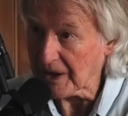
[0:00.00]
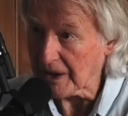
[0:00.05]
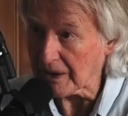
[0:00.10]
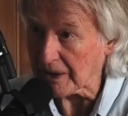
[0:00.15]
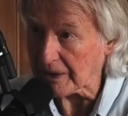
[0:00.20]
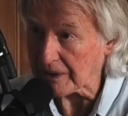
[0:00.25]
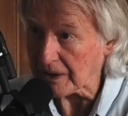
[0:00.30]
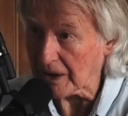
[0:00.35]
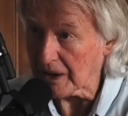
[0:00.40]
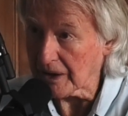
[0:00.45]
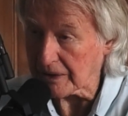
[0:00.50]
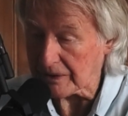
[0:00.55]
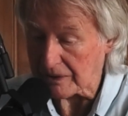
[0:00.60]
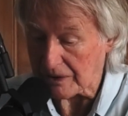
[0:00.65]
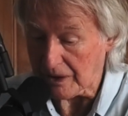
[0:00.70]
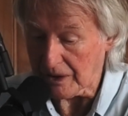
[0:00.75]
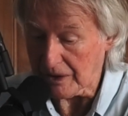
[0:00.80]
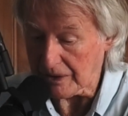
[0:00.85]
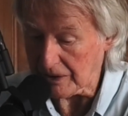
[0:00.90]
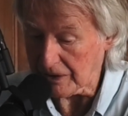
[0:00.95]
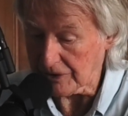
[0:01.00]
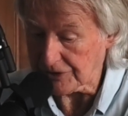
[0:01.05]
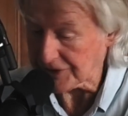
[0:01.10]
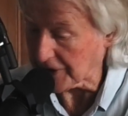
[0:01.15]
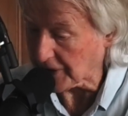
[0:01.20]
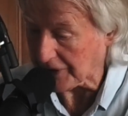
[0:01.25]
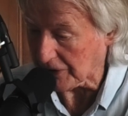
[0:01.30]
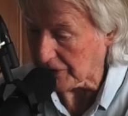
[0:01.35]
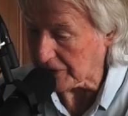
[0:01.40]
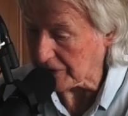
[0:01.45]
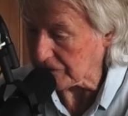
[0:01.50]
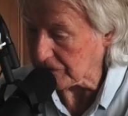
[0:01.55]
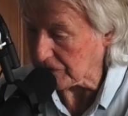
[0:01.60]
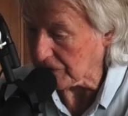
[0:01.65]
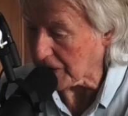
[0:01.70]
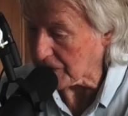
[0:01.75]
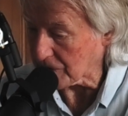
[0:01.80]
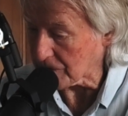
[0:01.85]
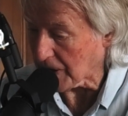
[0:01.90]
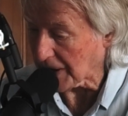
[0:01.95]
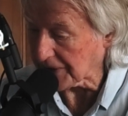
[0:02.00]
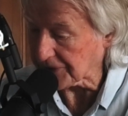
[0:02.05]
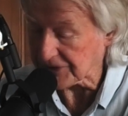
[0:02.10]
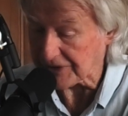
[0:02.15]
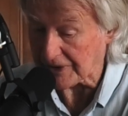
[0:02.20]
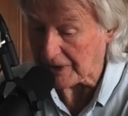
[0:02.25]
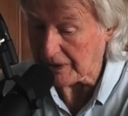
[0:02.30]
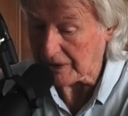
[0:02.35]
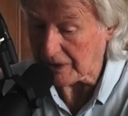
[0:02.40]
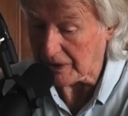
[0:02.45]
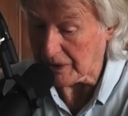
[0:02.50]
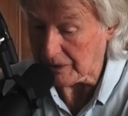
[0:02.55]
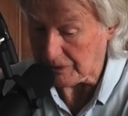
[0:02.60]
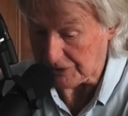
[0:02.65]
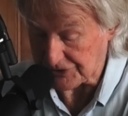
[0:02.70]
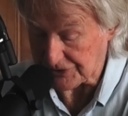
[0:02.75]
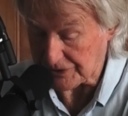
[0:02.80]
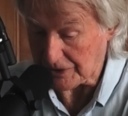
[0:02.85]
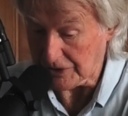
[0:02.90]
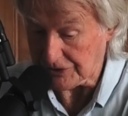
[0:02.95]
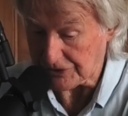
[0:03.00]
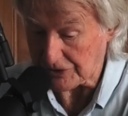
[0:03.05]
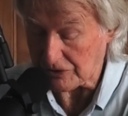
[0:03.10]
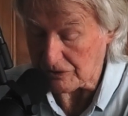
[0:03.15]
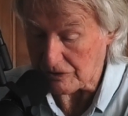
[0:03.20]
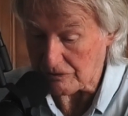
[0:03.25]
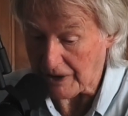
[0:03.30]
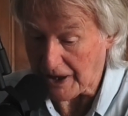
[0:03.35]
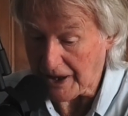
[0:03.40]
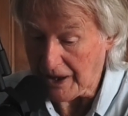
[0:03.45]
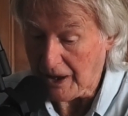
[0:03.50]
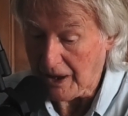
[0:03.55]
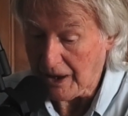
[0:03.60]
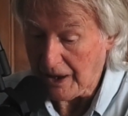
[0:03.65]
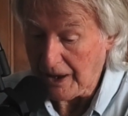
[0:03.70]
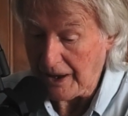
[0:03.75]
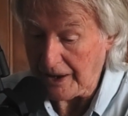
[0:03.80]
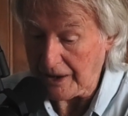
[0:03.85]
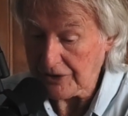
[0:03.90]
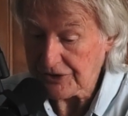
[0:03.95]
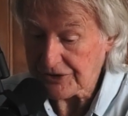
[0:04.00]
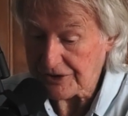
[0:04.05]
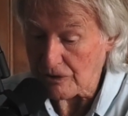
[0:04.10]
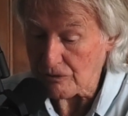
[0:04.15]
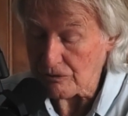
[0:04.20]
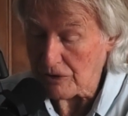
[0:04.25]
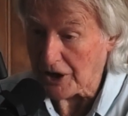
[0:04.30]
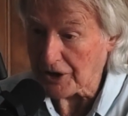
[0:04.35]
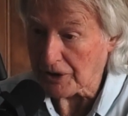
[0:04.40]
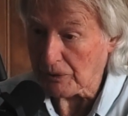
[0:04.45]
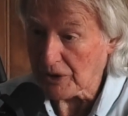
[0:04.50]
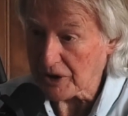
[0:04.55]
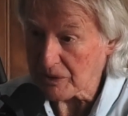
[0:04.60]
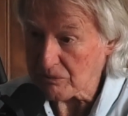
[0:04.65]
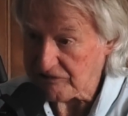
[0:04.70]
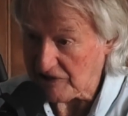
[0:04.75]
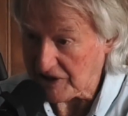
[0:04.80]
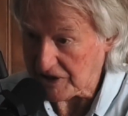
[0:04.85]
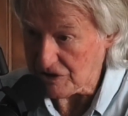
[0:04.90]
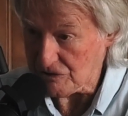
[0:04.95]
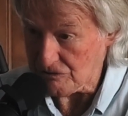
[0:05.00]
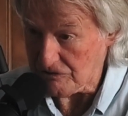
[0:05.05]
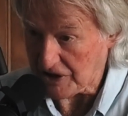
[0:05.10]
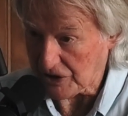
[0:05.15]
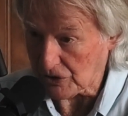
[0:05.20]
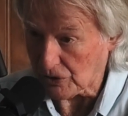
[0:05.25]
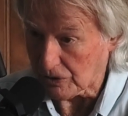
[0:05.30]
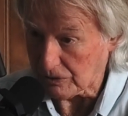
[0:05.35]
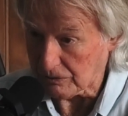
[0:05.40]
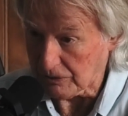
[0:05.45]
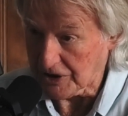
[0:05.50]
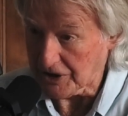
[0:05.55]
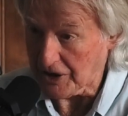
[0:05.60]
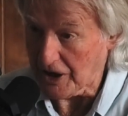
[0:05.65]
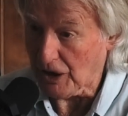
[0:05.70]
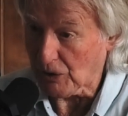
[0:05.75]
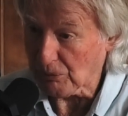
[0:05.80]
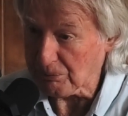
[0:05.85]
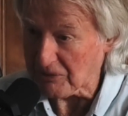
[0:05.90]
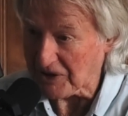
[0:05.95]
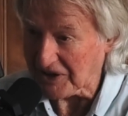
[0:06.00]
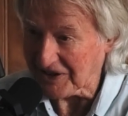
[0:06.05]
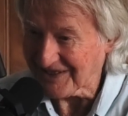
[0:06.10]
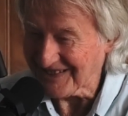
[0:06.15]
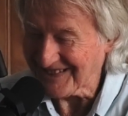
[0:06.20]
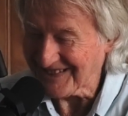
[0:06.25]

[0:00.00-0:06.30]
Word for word: and, and, and he's done a lot of great runs and, and he's, he's a good run. And he said, Ron, I want to break your record. Will you help me?